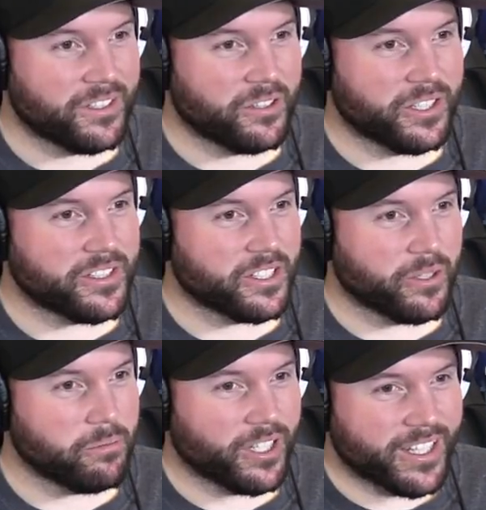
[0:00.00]
Don't need to see a
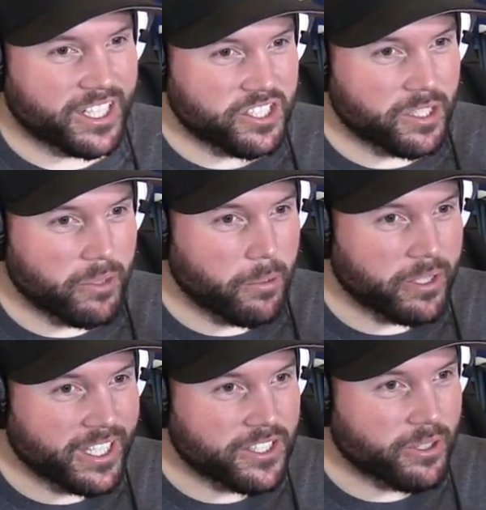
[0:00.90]
replay of that. Just get me up
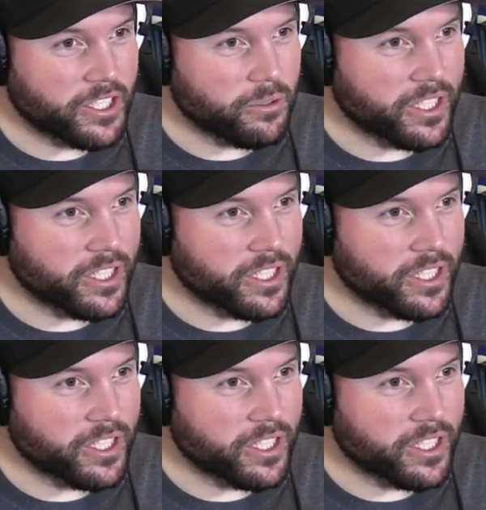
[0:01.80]
again so I can do